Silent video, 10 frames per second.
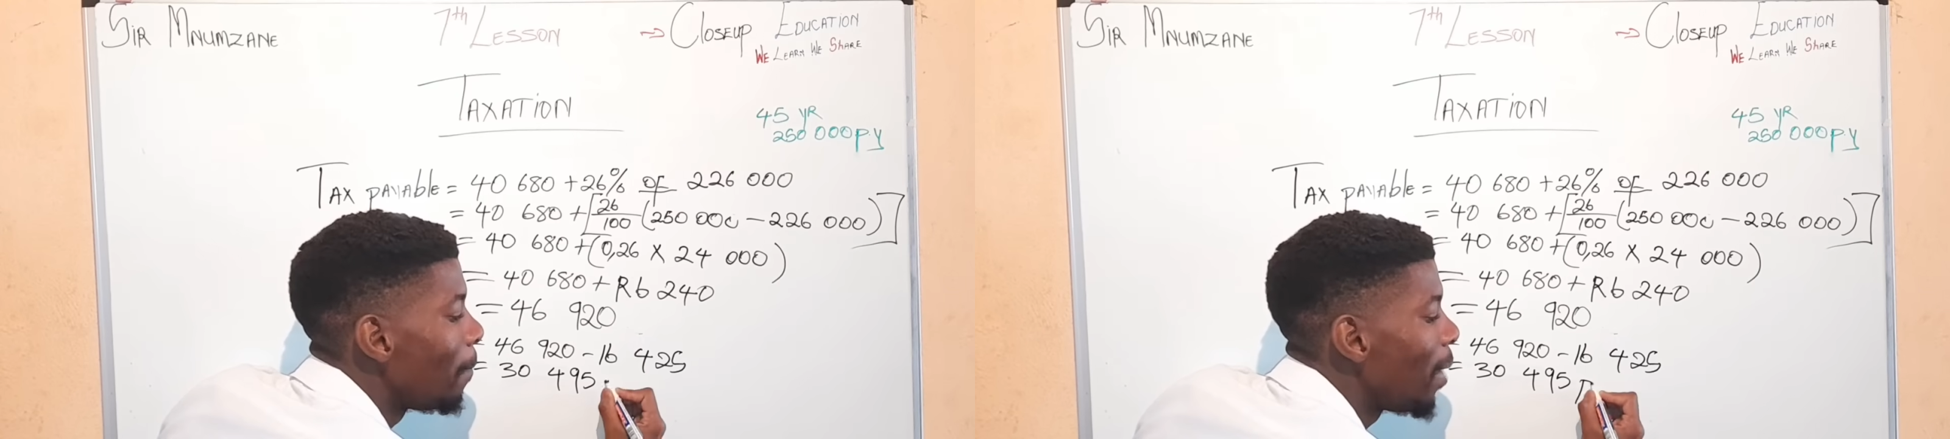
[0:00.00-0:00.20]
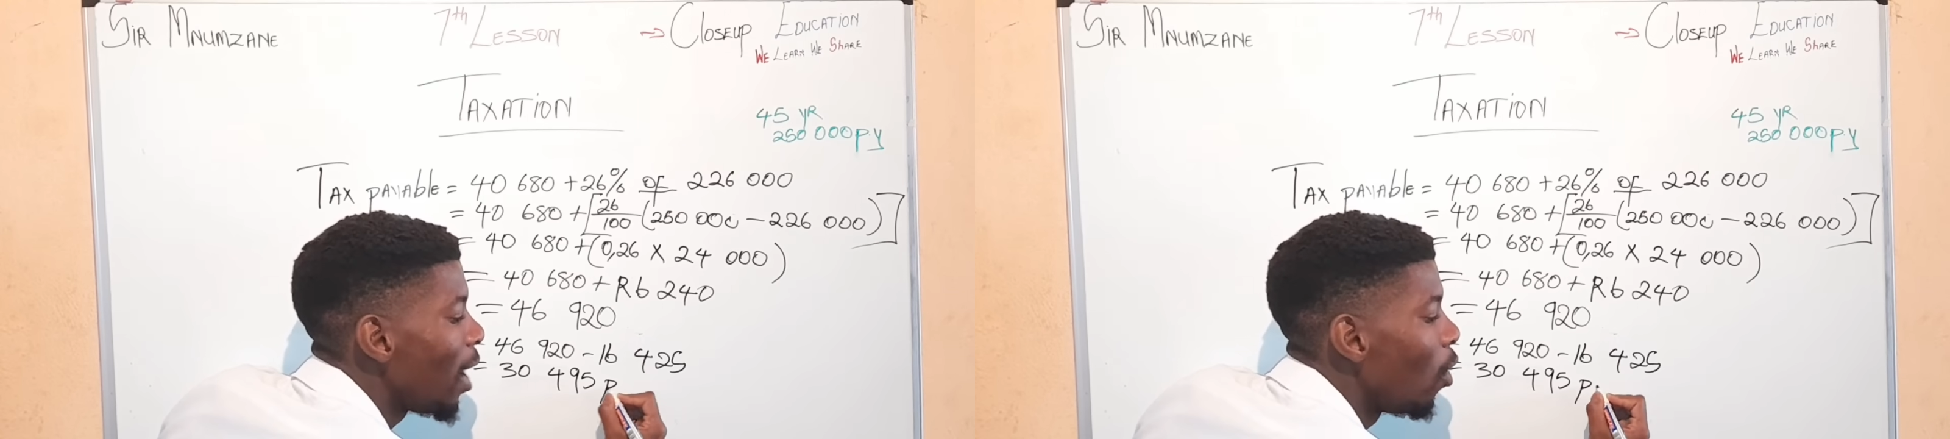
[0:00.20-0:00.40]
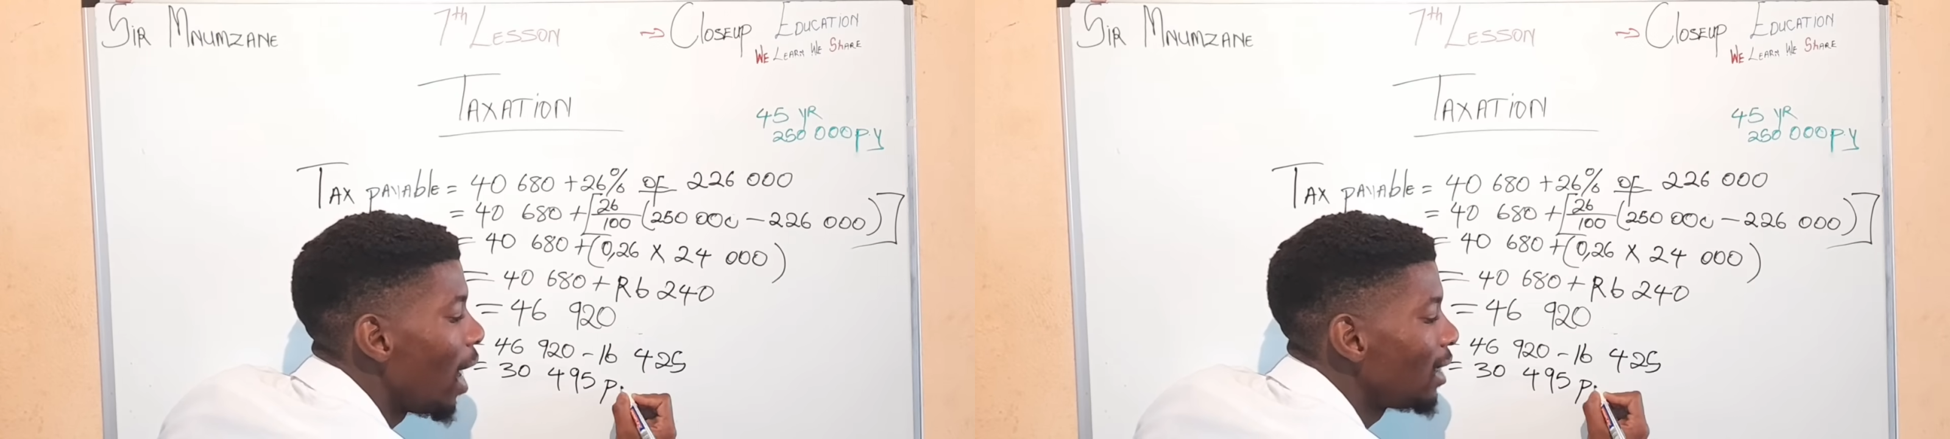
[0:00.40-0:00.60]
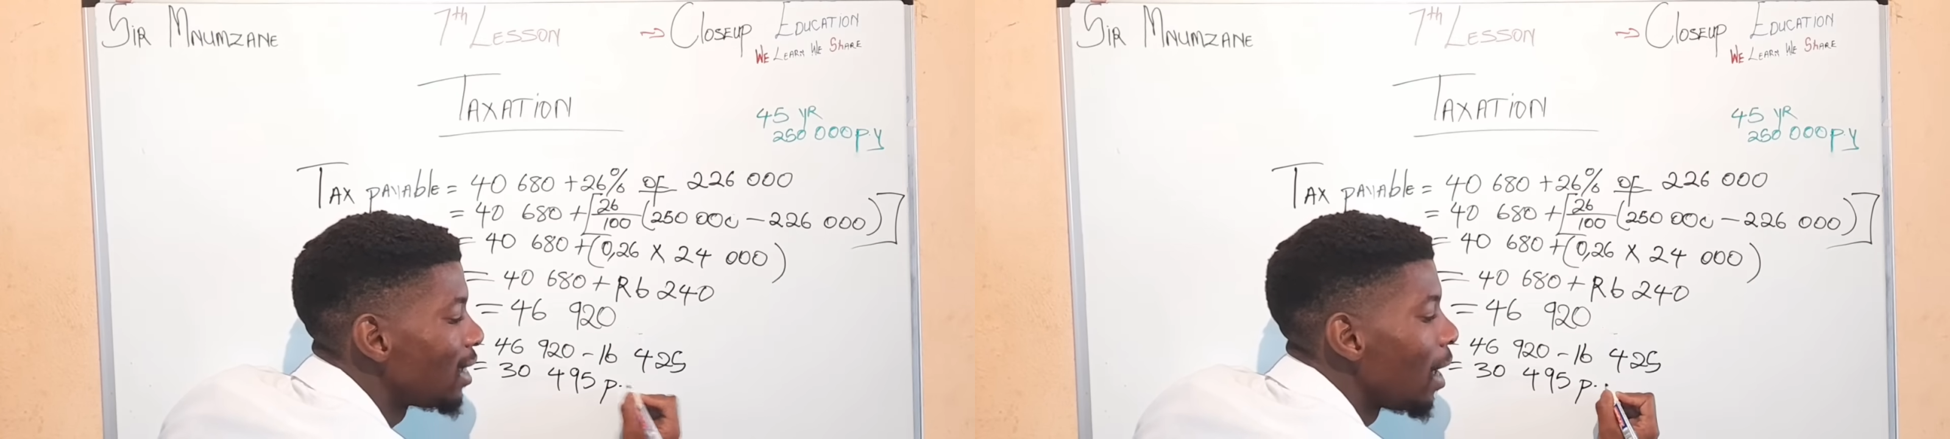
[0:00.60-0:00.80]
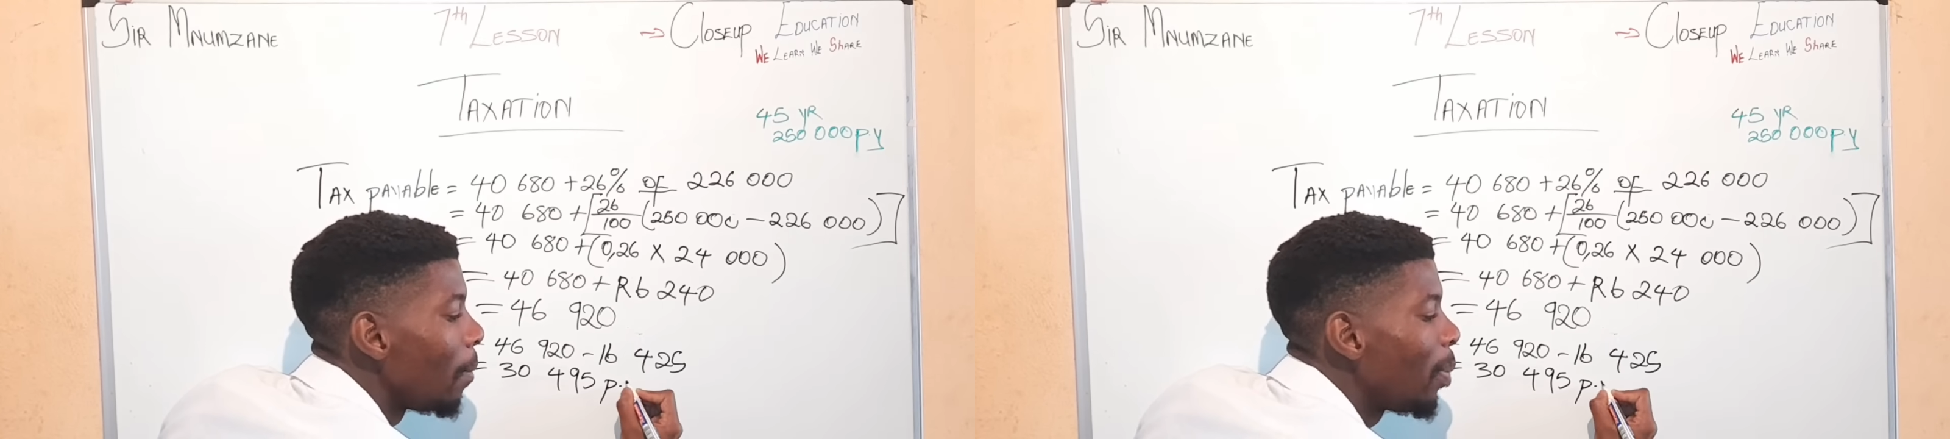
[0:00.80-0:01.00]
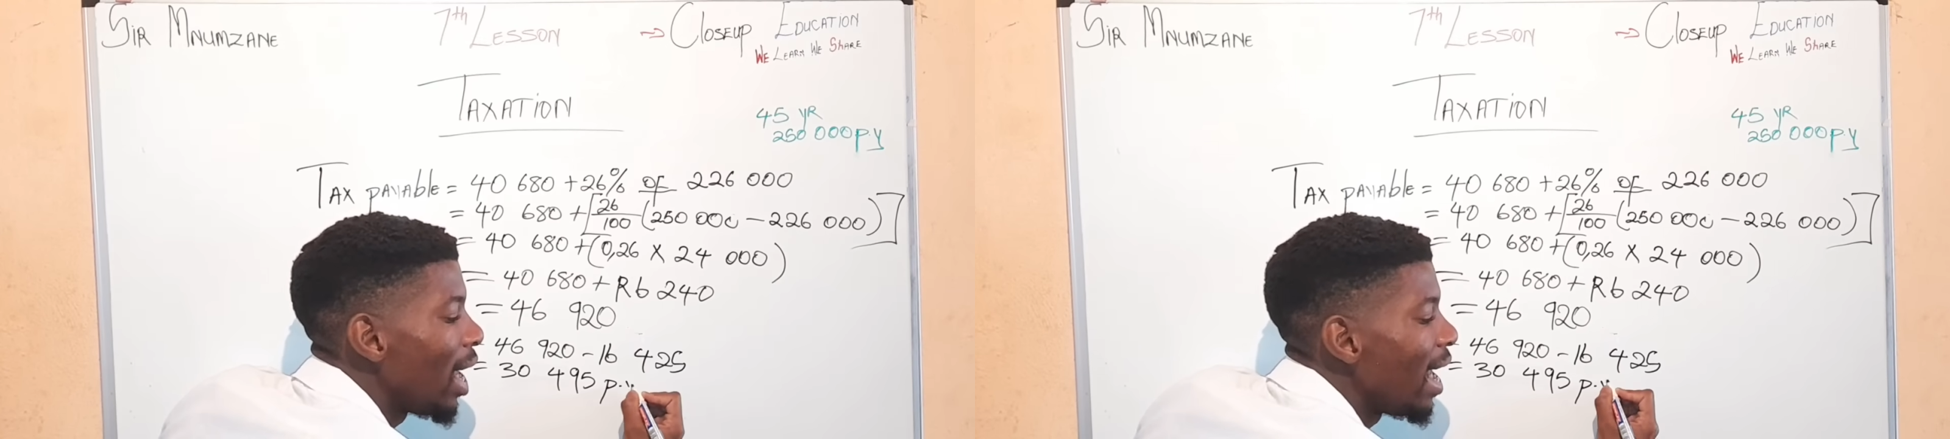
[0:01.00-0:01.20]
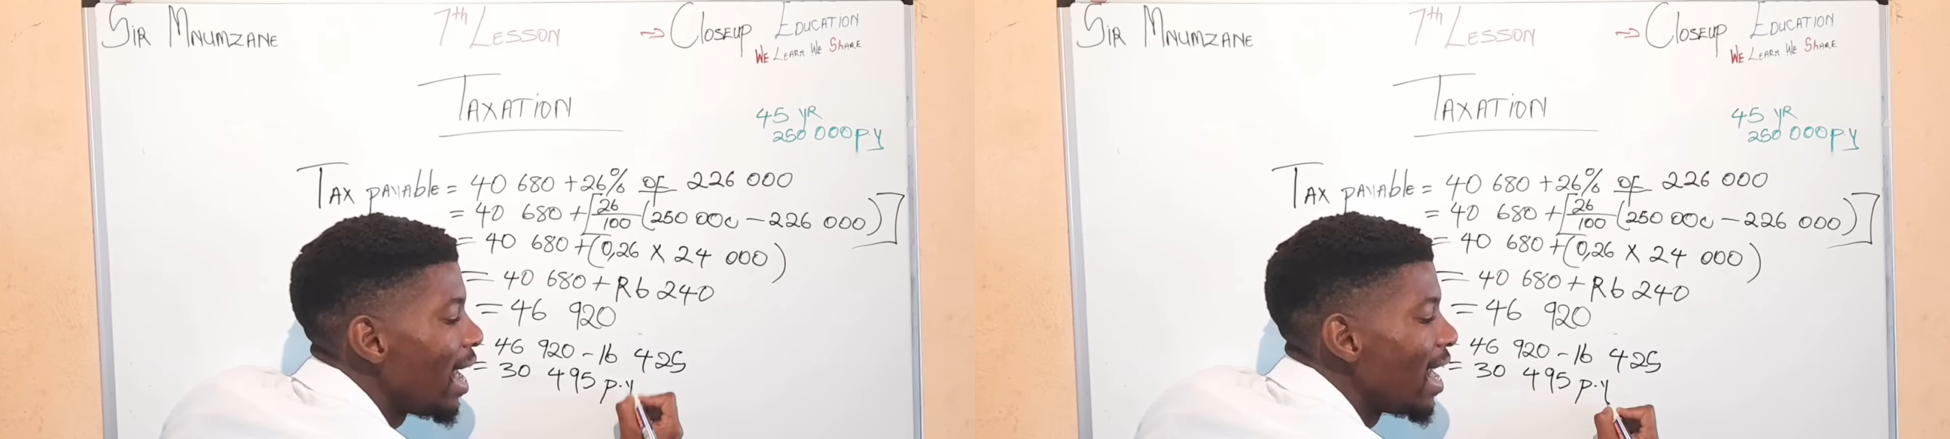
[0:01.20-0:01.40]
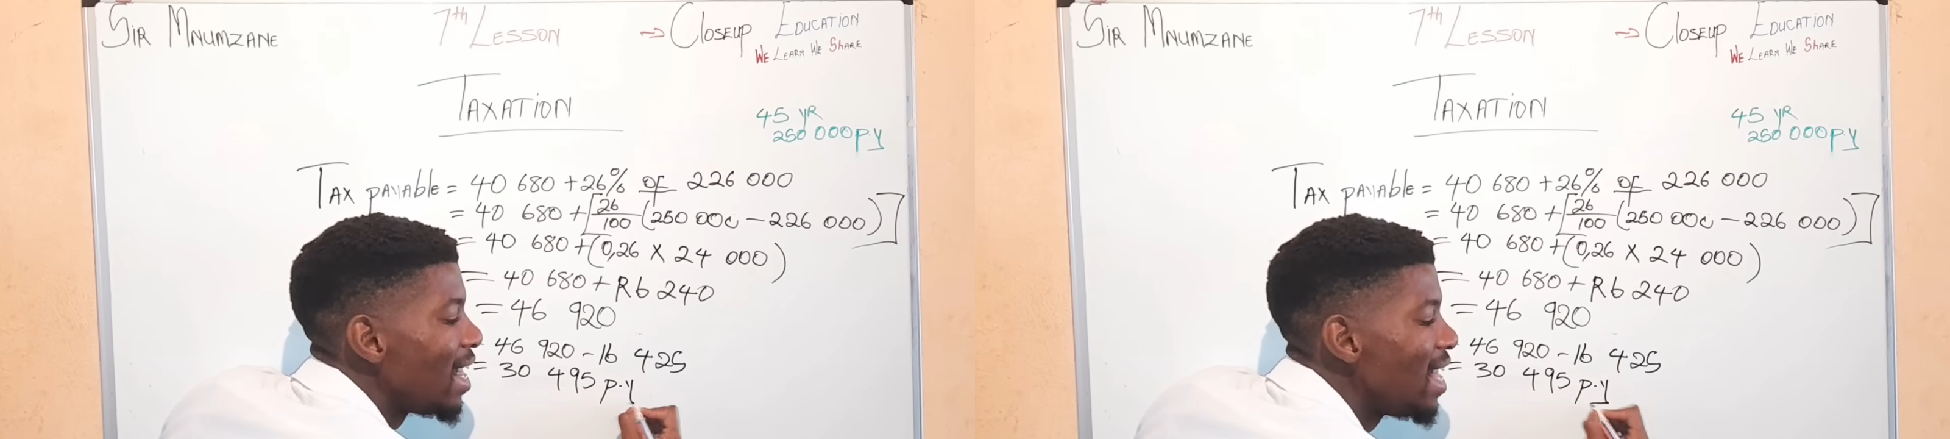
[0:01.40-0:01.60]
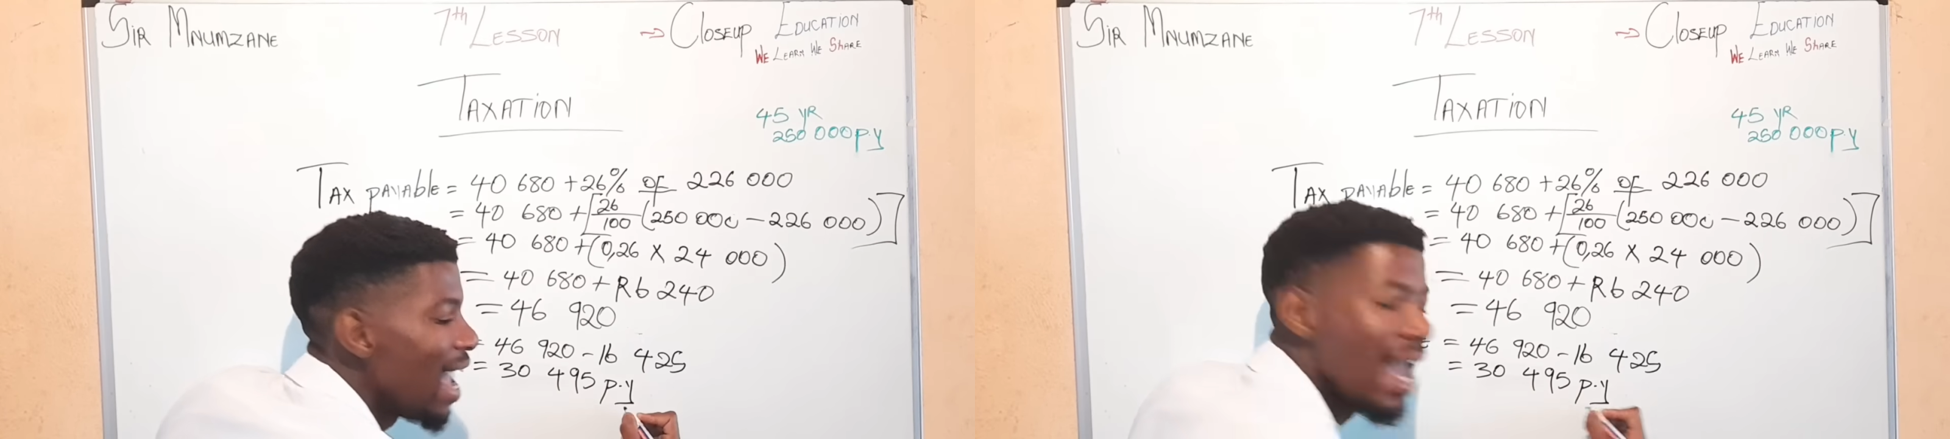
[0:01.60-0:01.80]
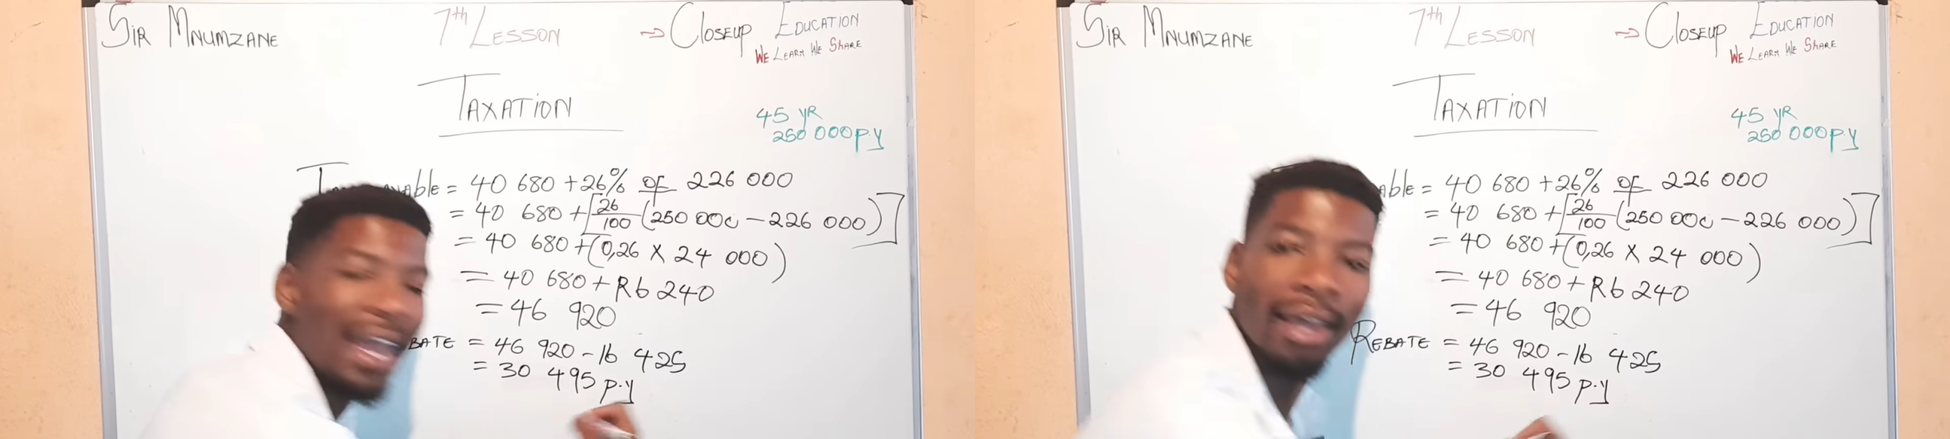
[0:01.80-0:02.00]
Per what? Per
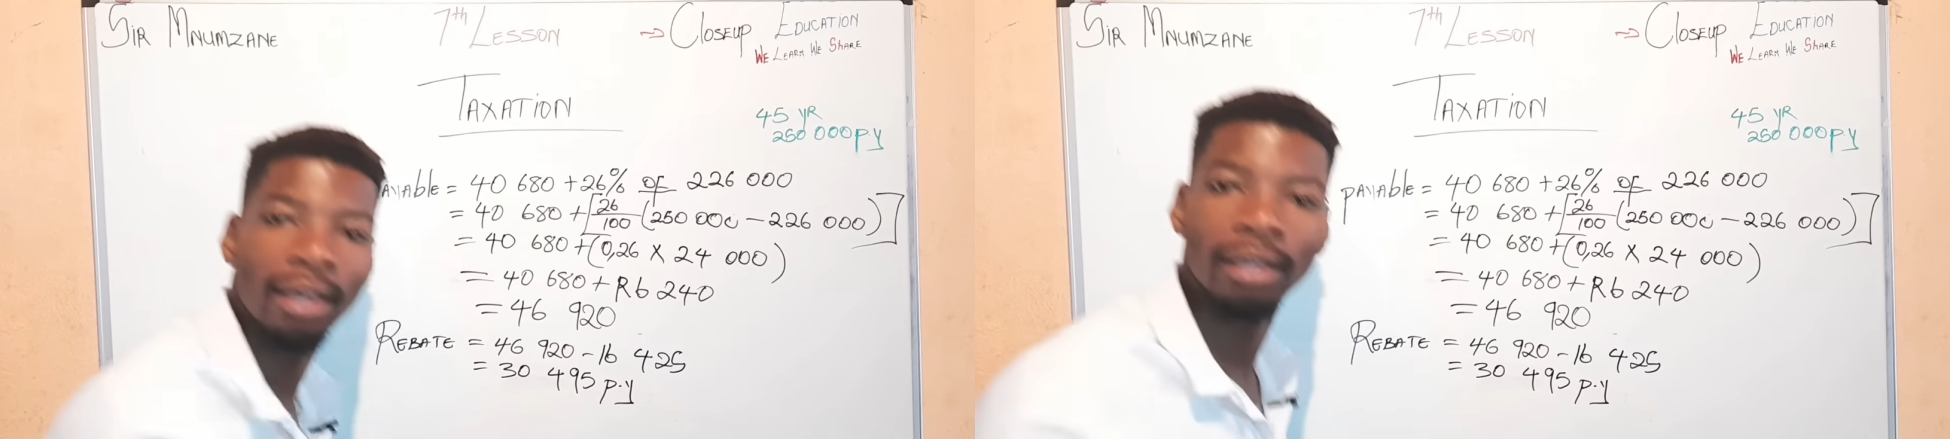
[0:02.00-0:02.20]
year.